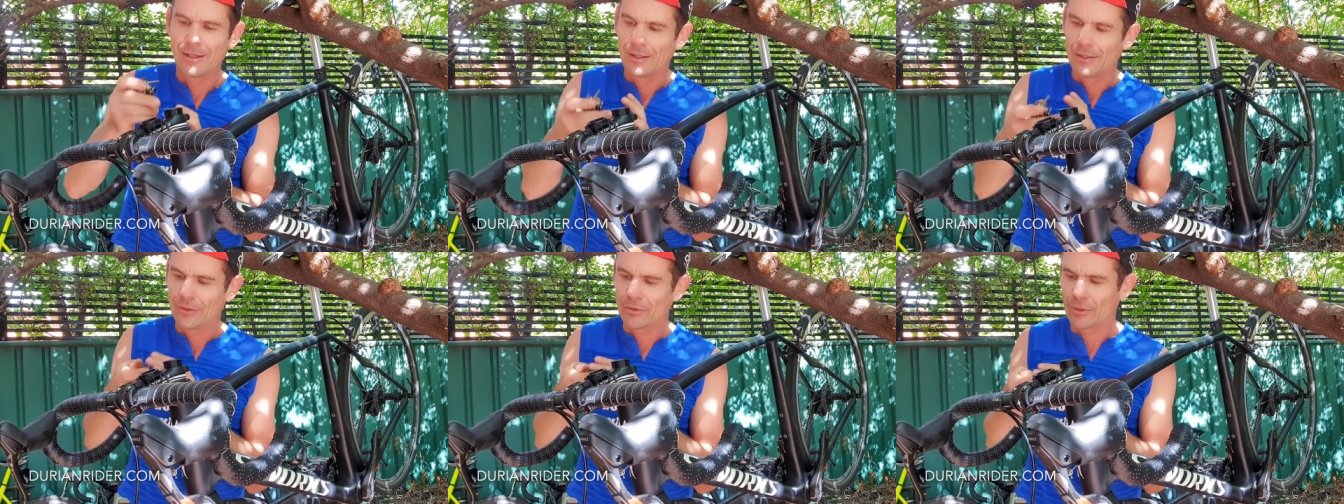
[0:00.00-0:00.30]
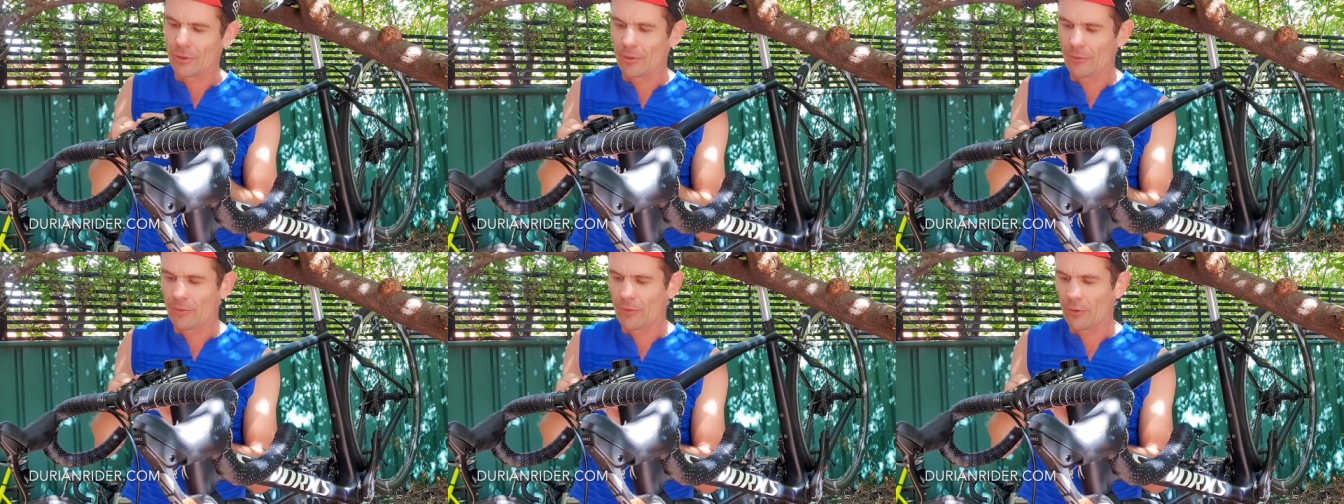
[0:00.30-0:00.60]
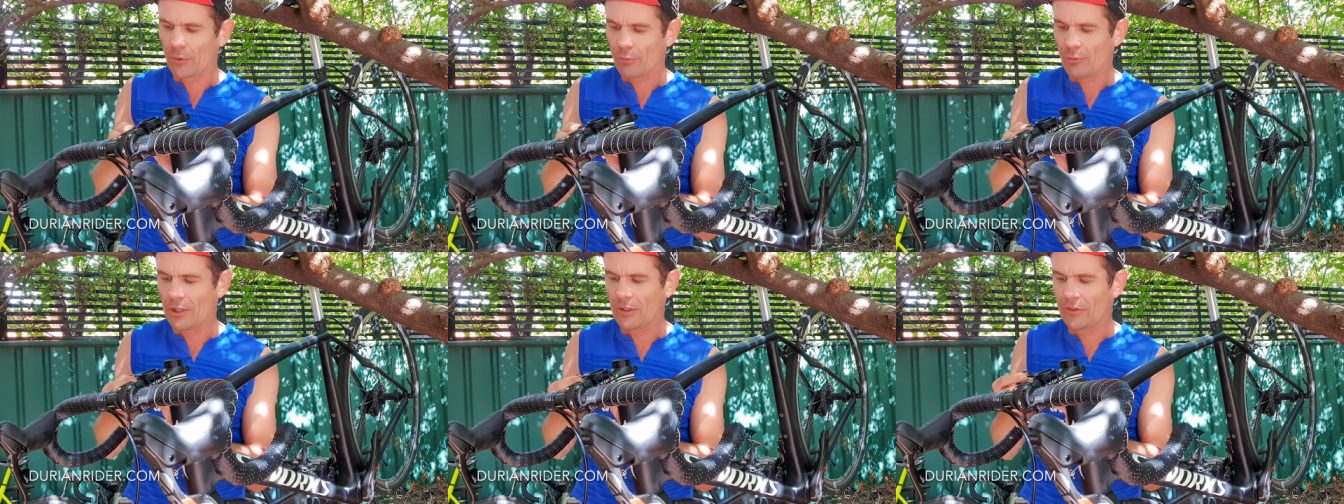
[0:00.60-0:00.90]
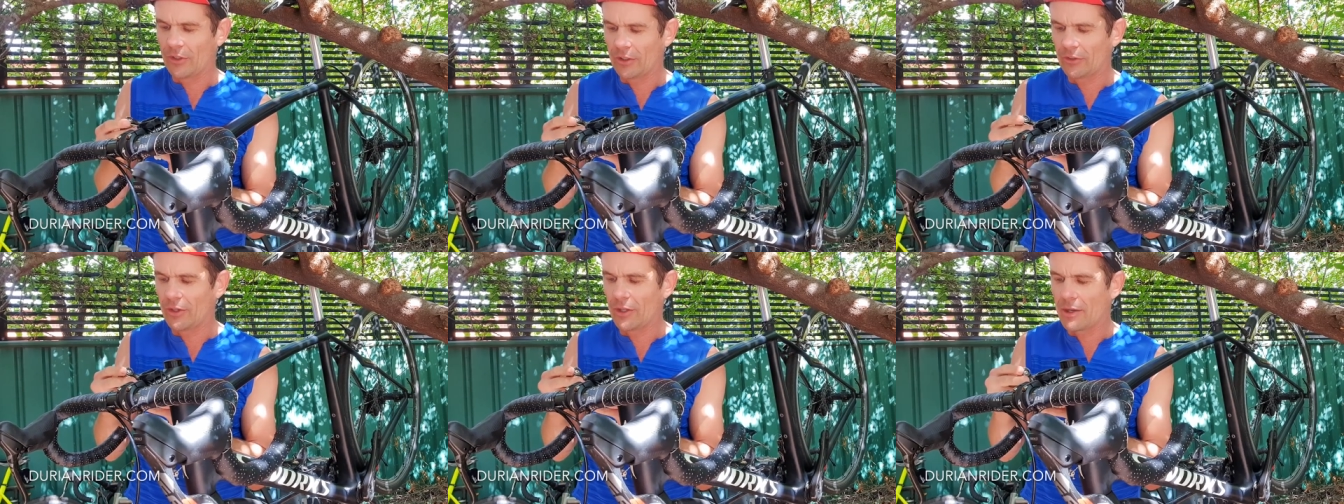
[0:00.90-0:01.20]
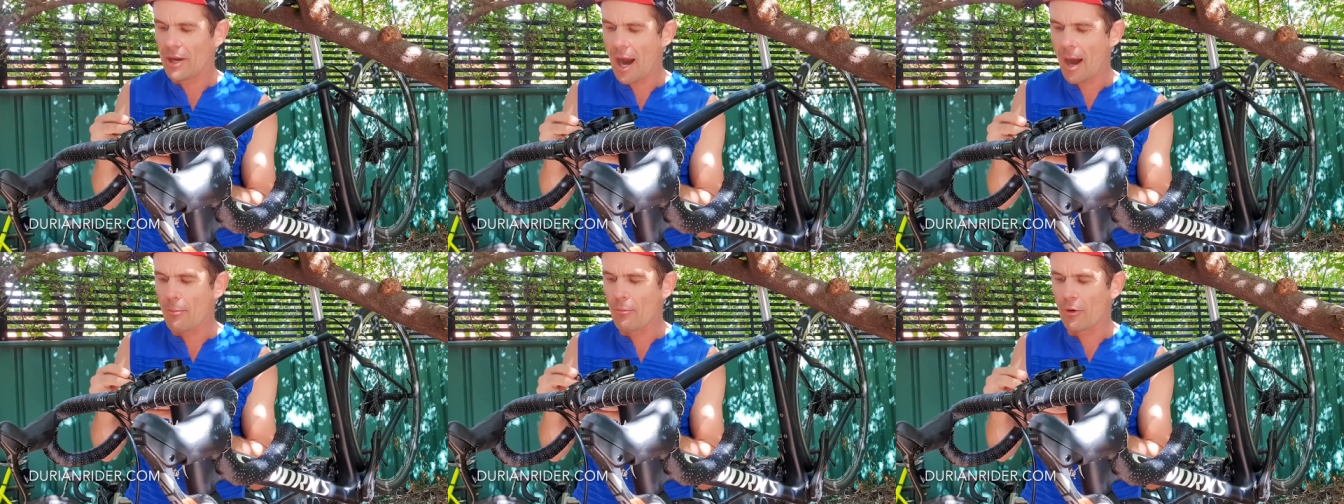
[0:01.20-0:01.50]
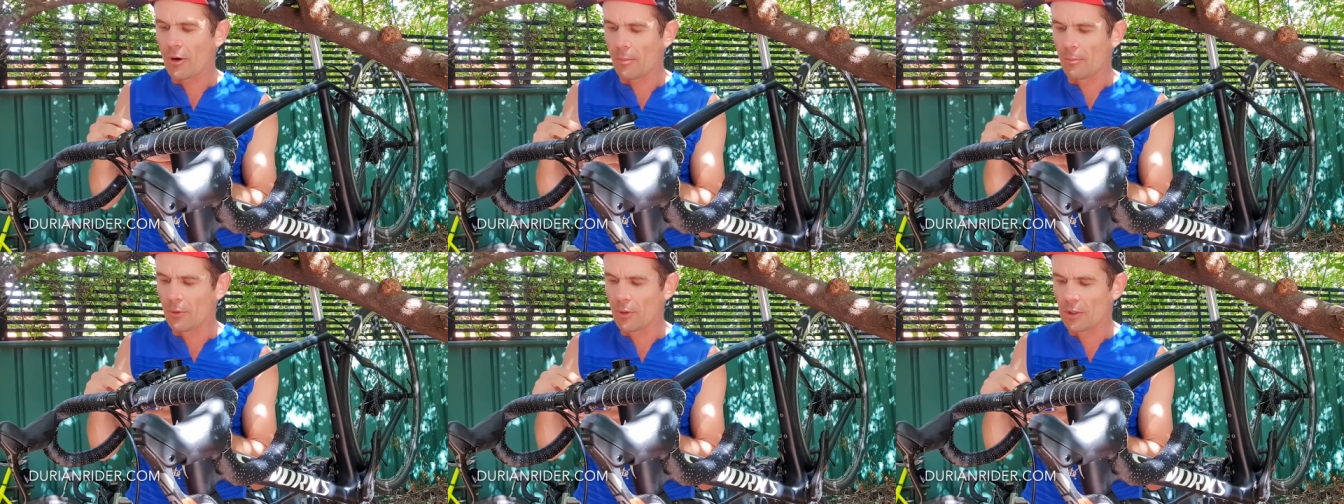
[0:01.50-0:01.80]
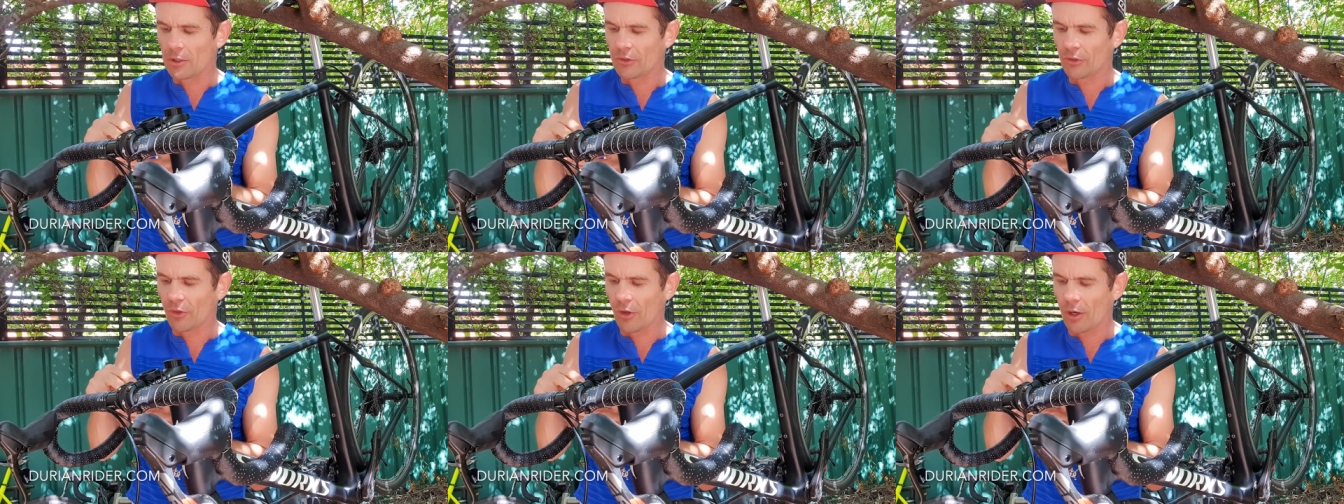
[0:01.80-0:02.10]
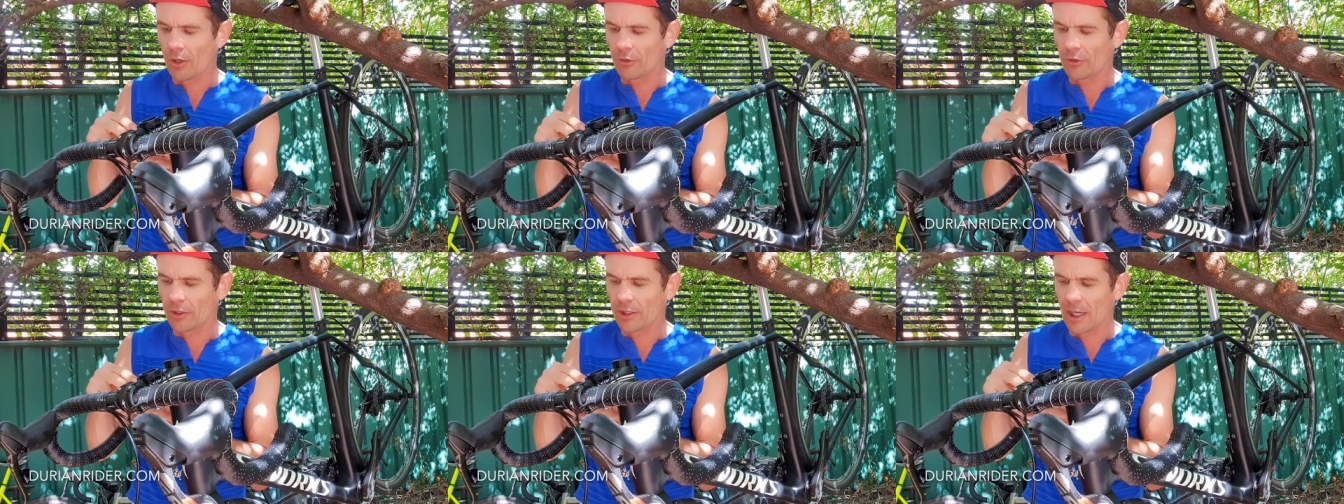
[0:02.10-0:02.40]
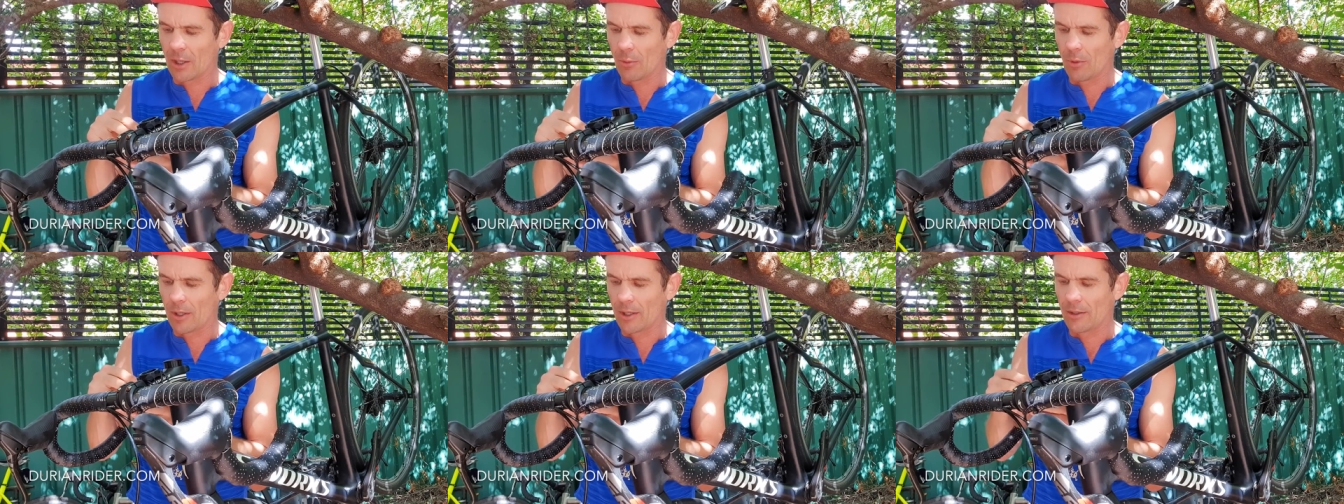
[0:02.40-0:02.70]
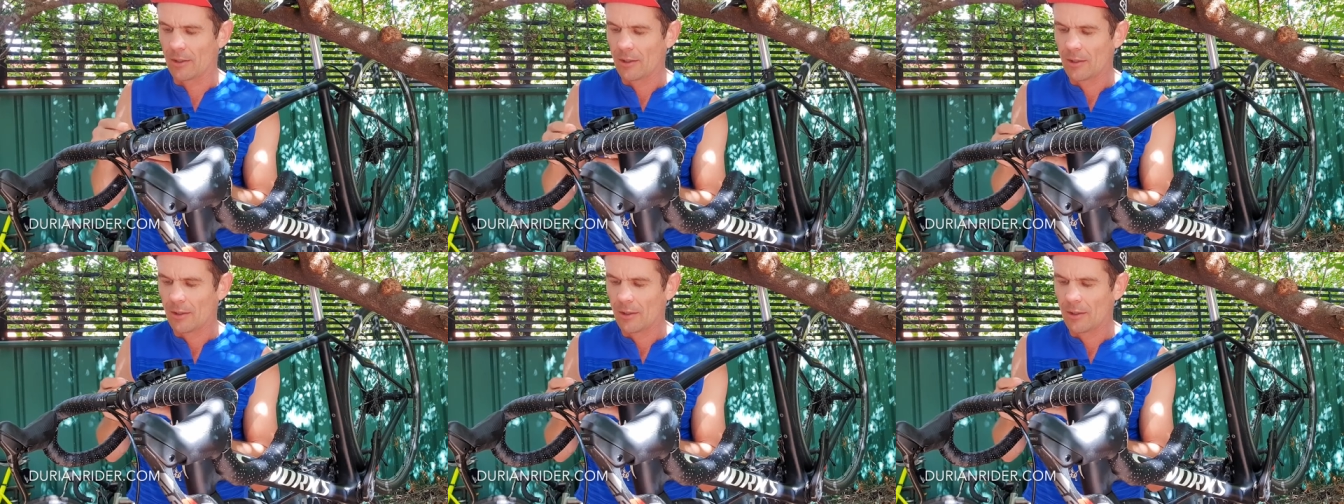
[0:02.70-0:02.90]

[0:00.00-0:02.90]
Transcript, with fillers: So 360 camera, I'm excited to get one.